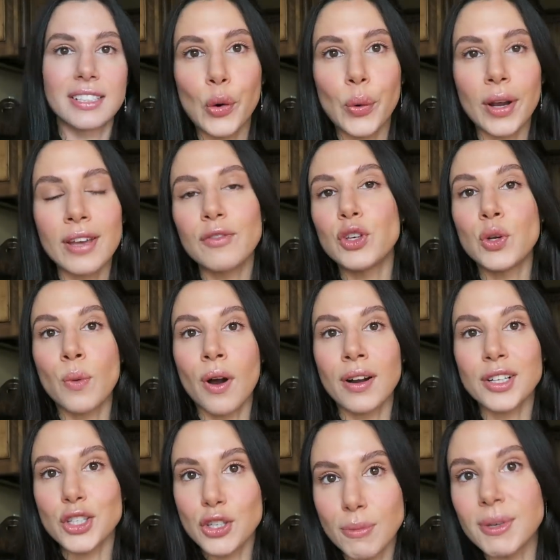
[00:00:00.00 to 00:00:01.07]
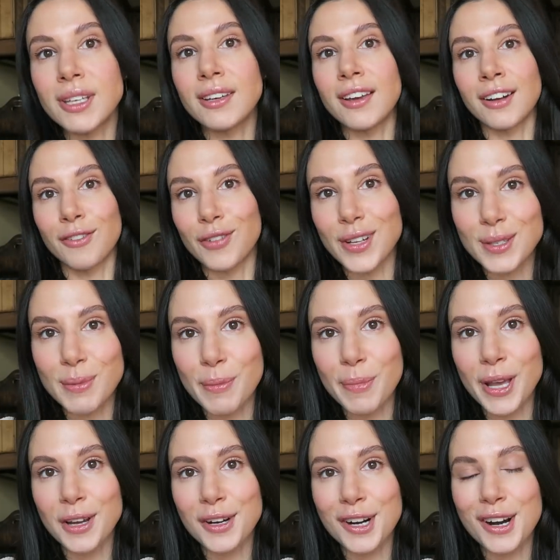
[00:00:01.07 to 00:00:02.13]
So if you want to be an investment
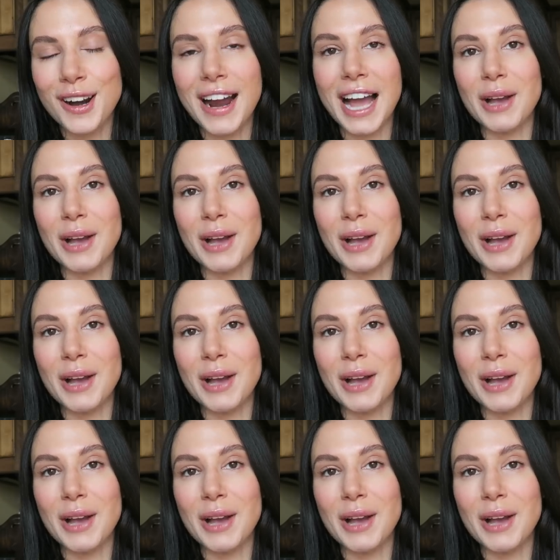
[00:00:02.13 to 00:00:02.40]
banker,